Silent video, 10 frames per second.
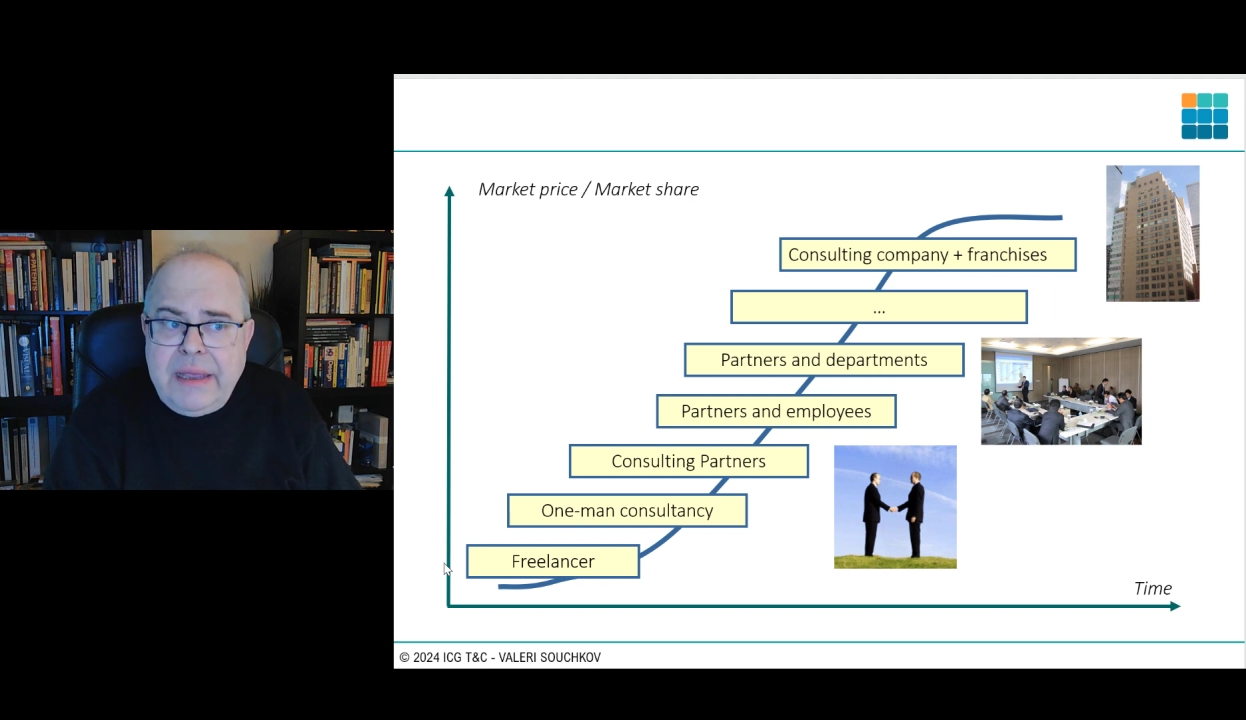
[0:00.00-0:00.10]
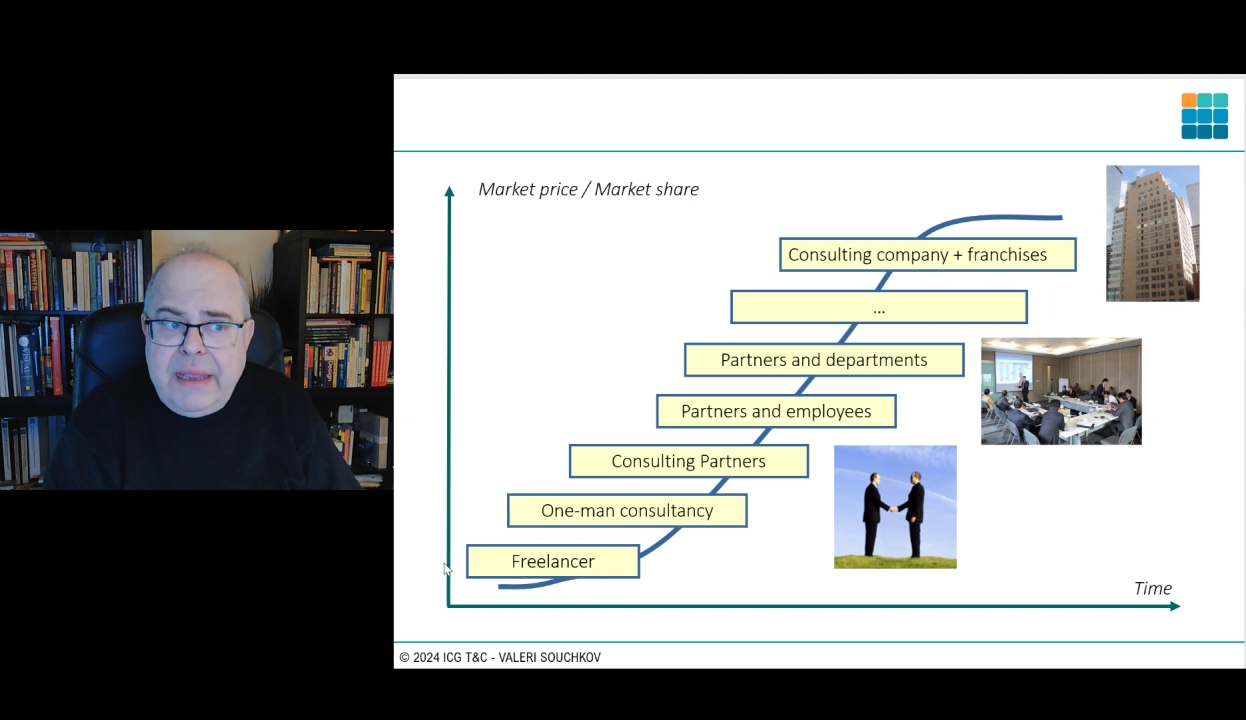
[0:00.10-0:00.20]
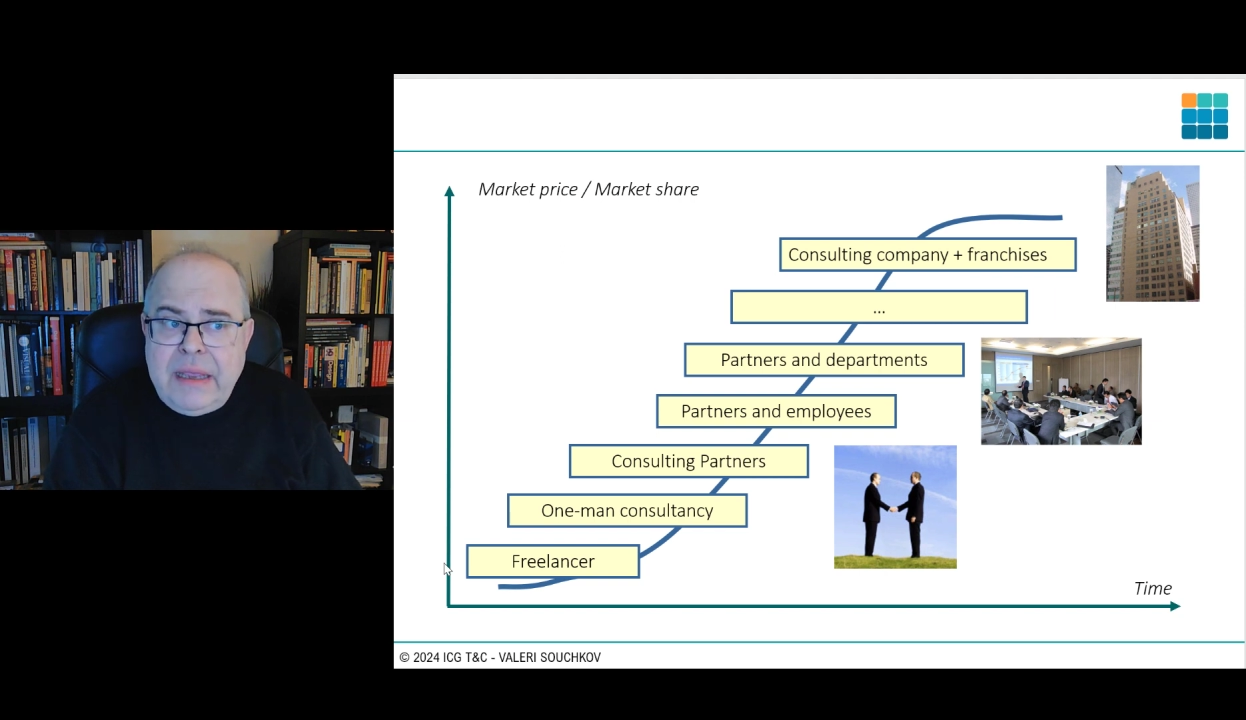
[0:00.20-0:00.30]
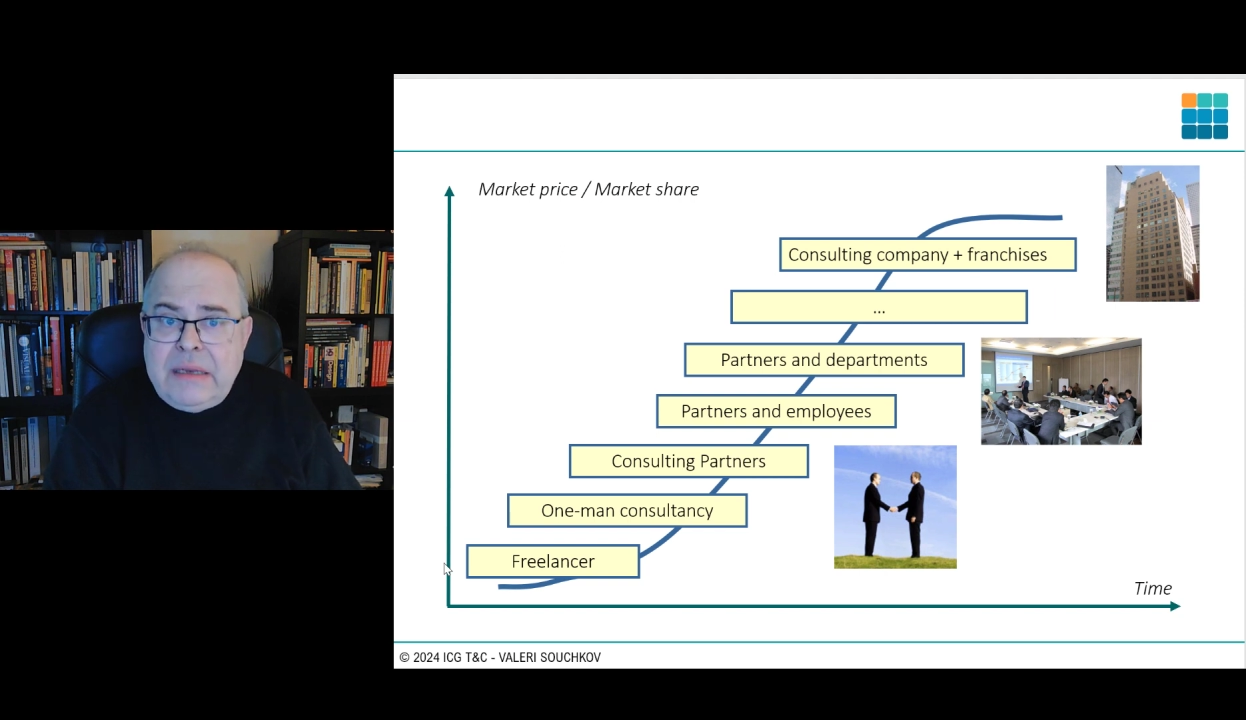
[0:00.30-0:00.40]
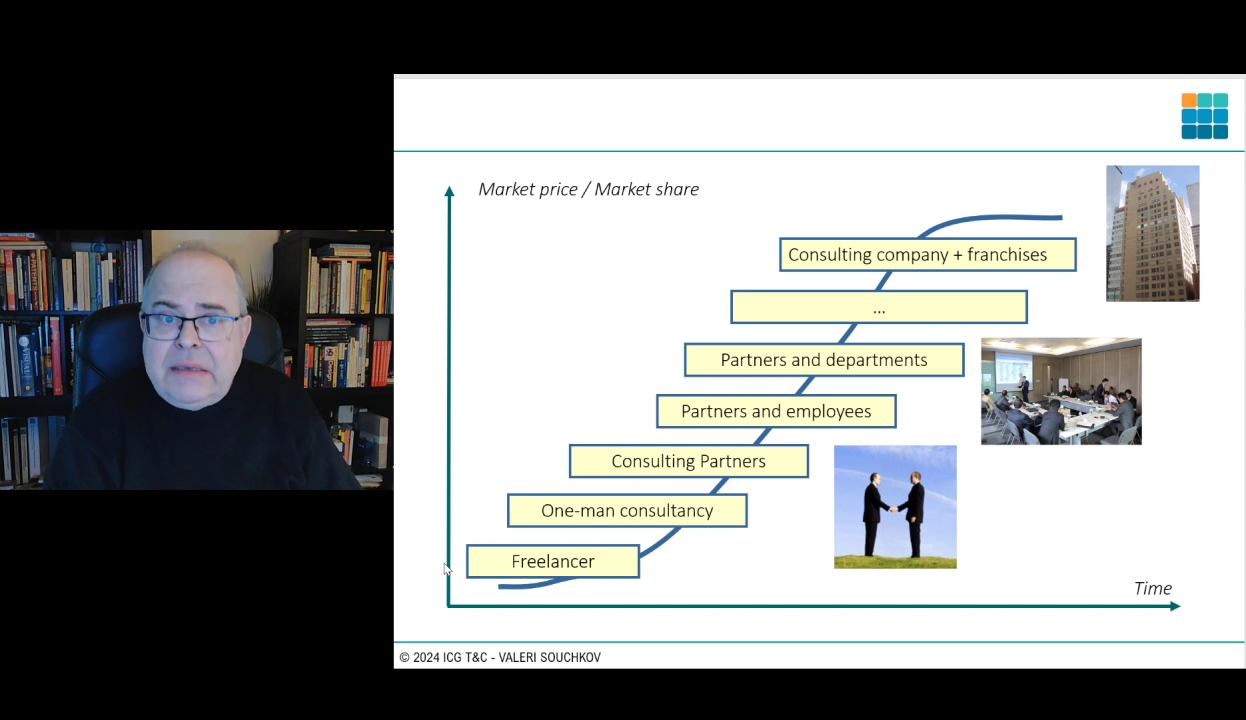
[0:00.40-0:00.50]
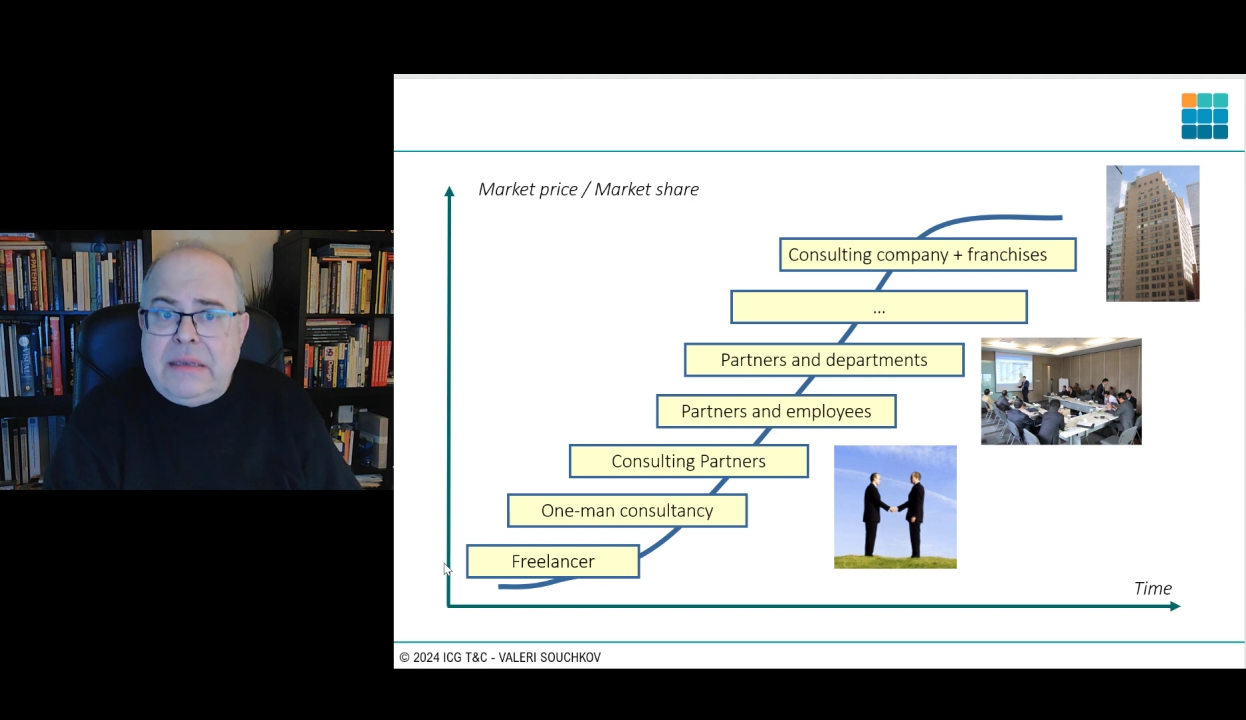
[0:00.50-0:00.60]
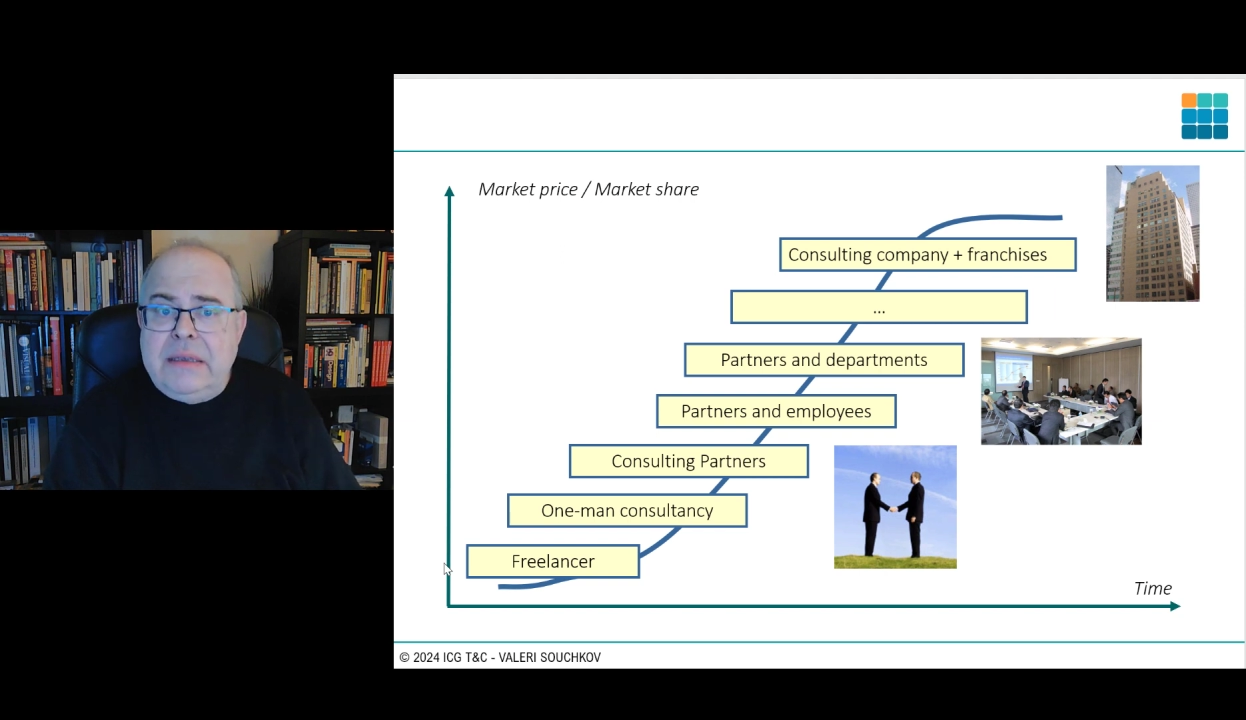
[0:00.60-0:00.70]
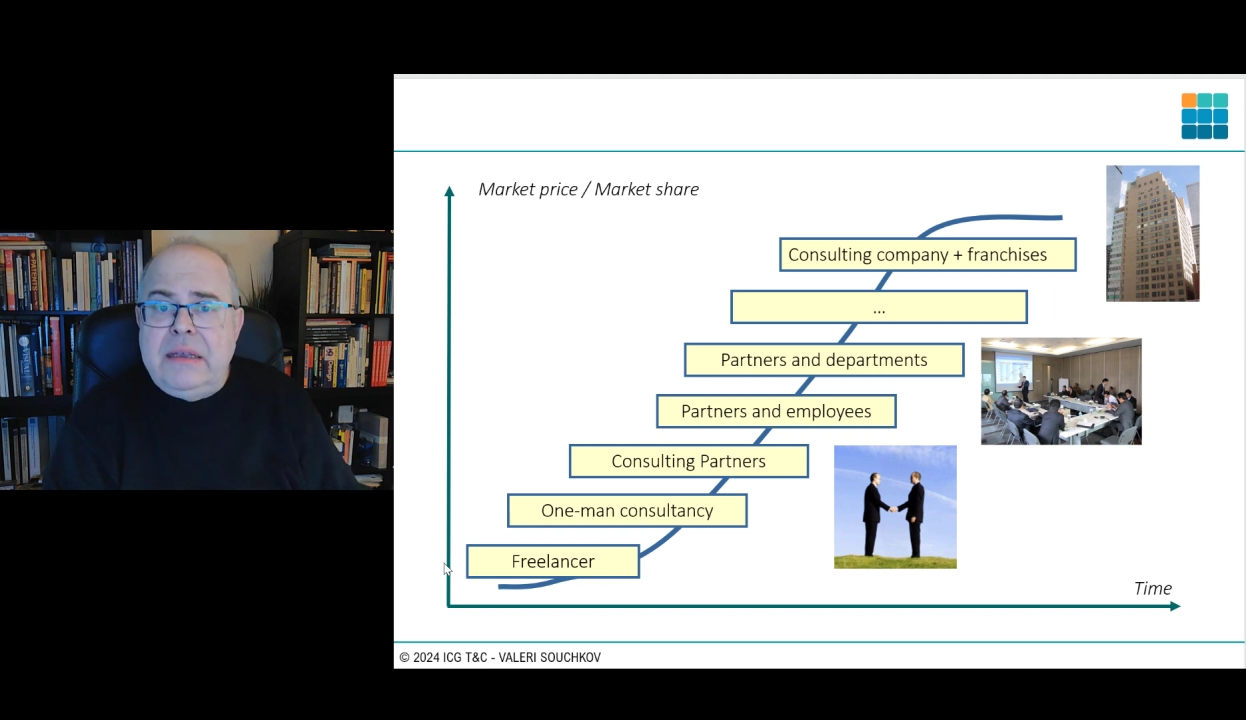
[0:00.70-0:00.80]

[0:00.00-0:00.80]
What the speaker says: and